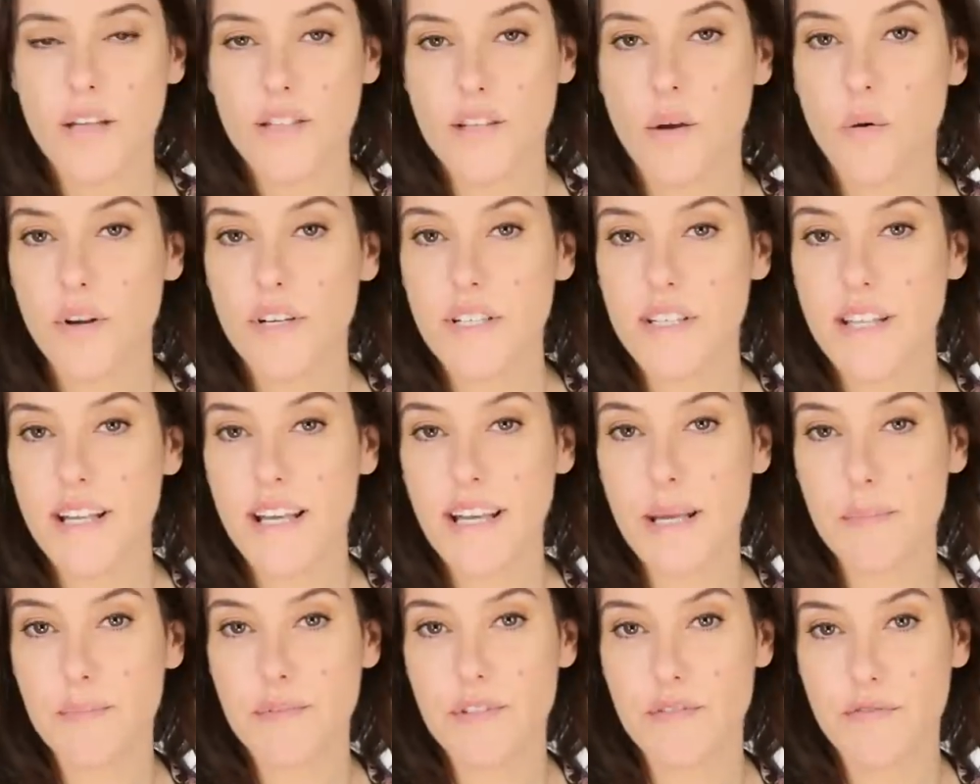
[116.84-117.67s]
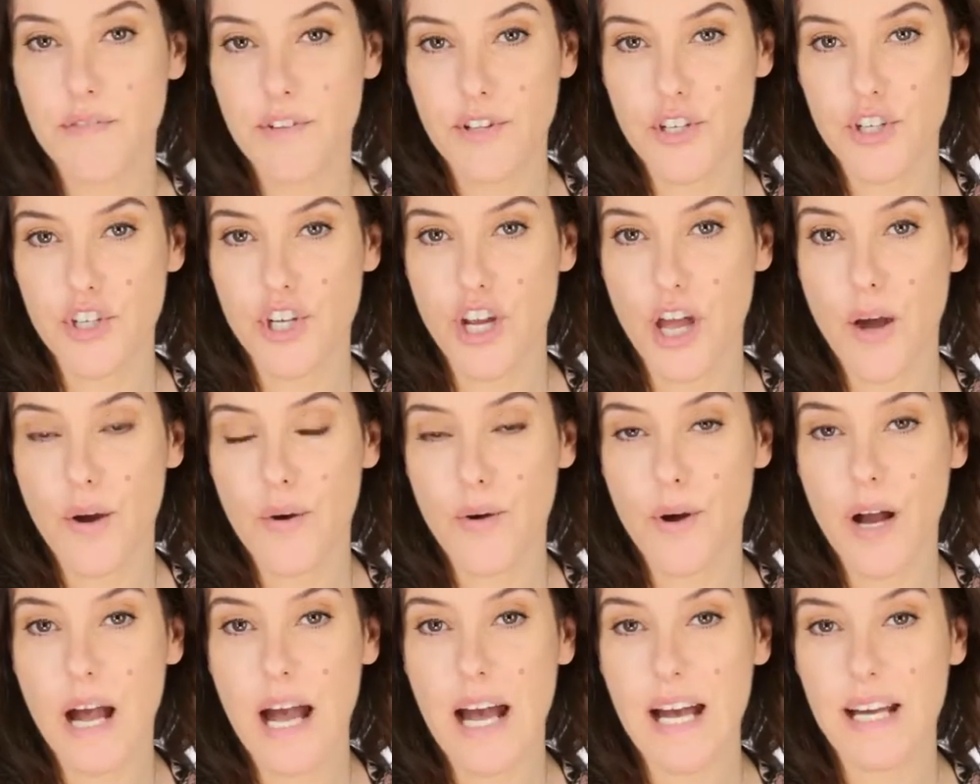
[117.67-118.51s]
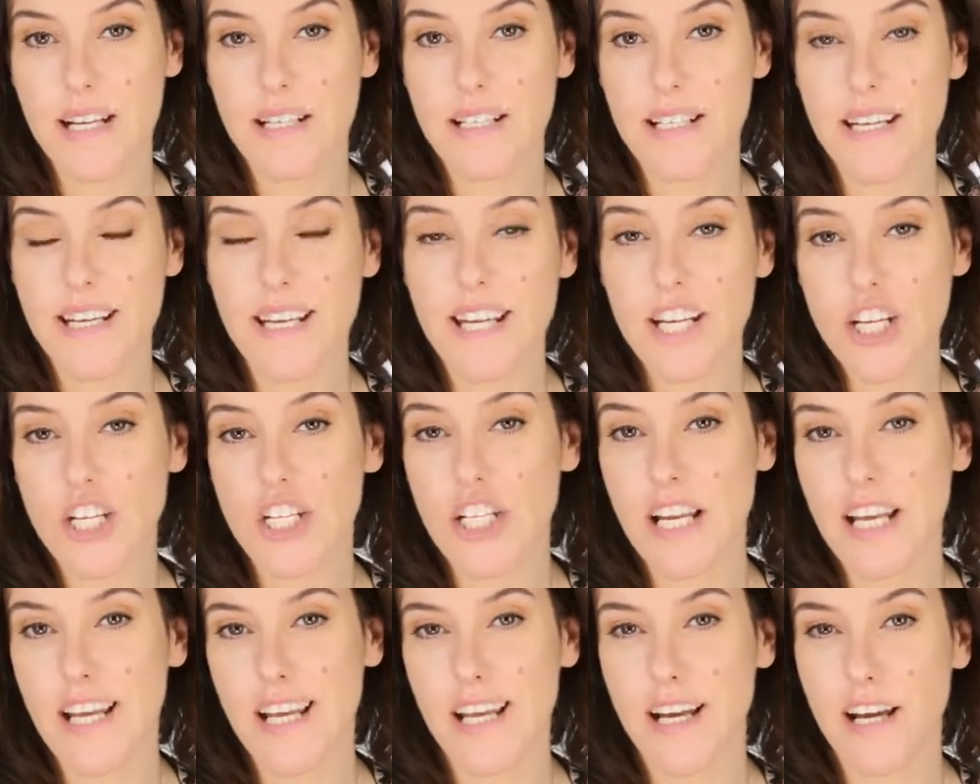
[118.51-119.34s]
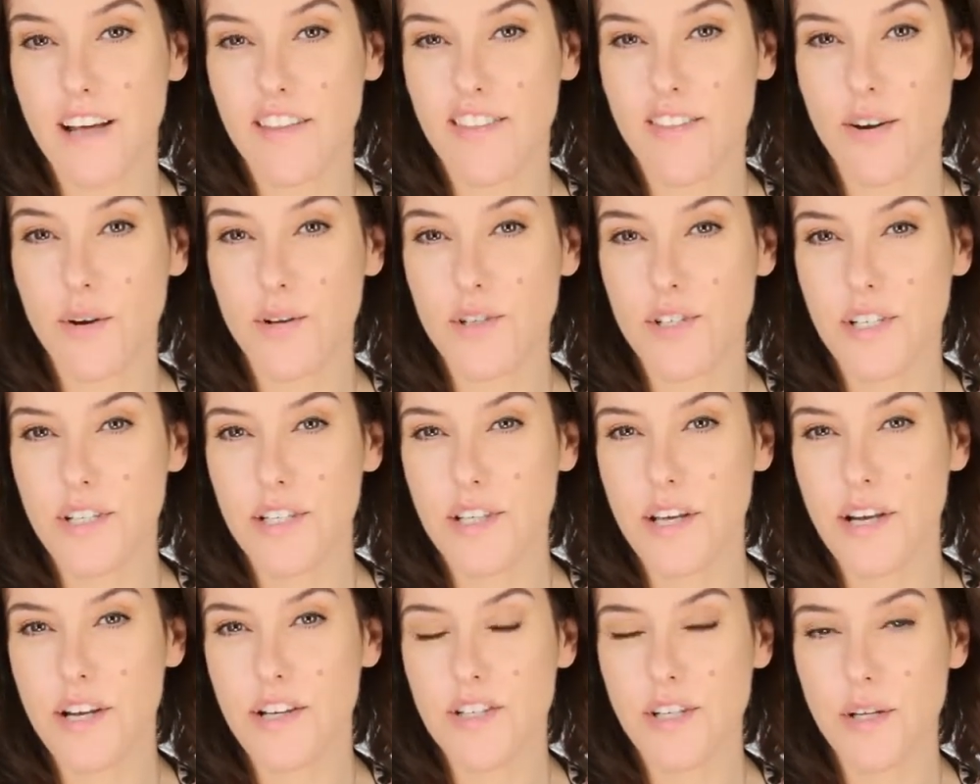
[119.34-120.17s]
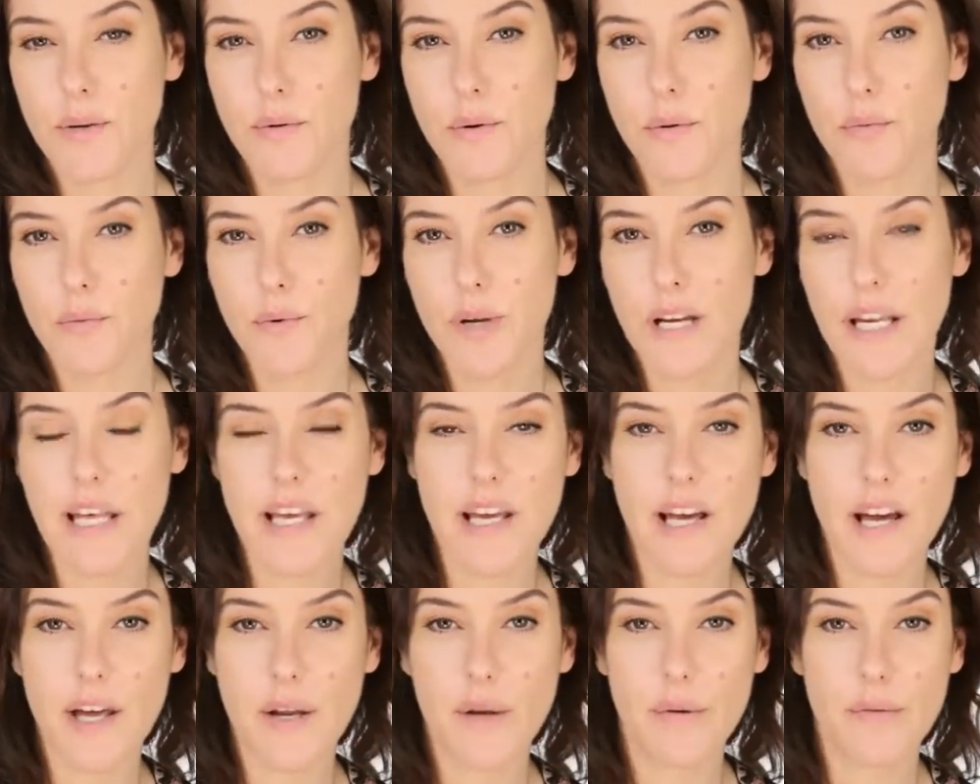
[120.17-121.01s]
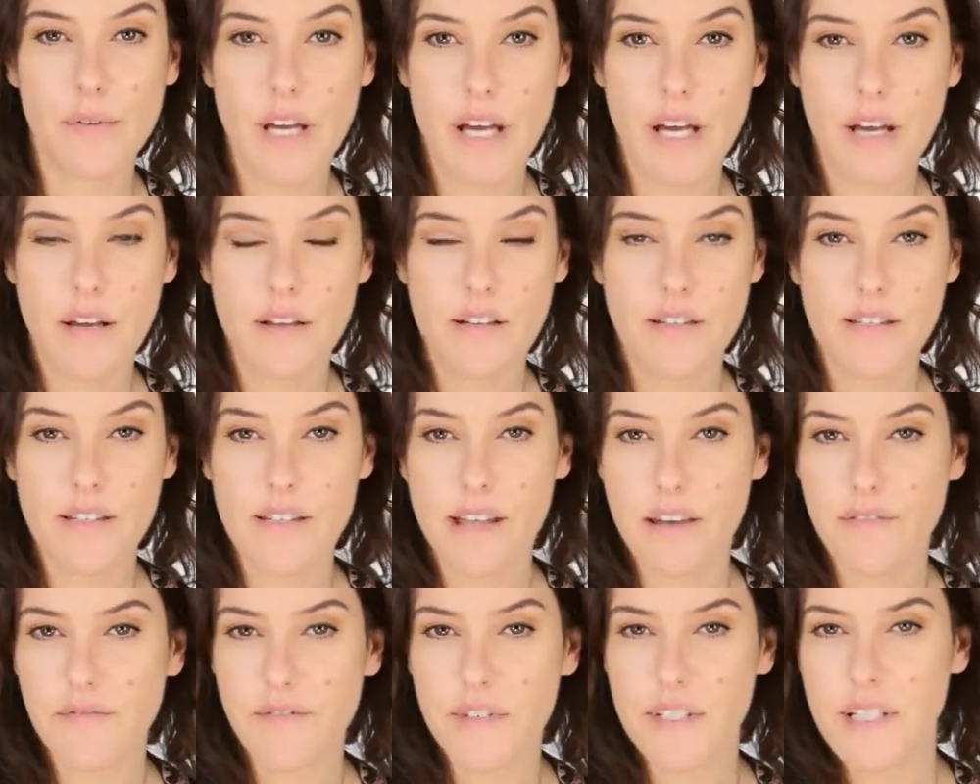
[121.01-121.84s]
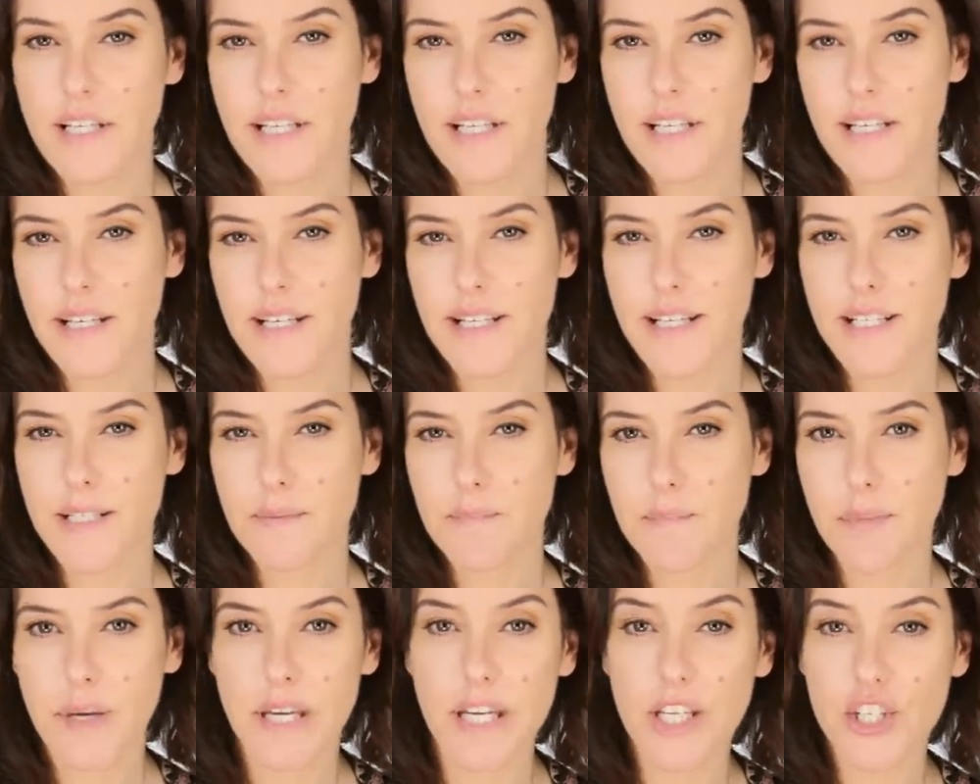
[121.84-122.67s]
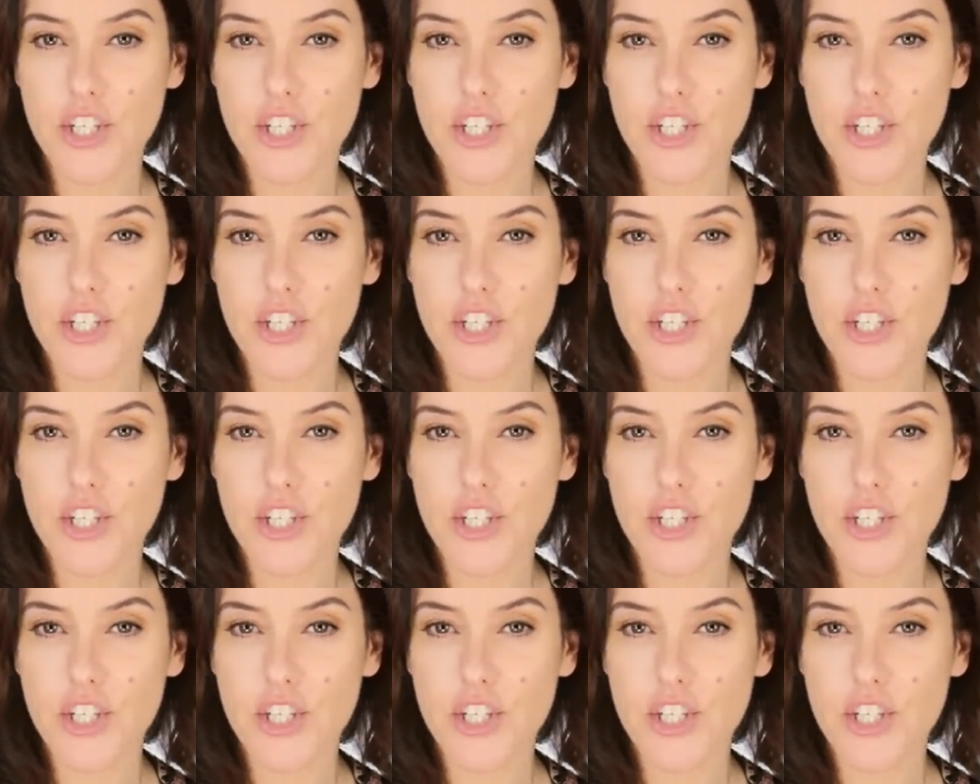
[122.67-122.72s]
So onto the lips for the show, and initially I thought I was just going to do a really kind of 70s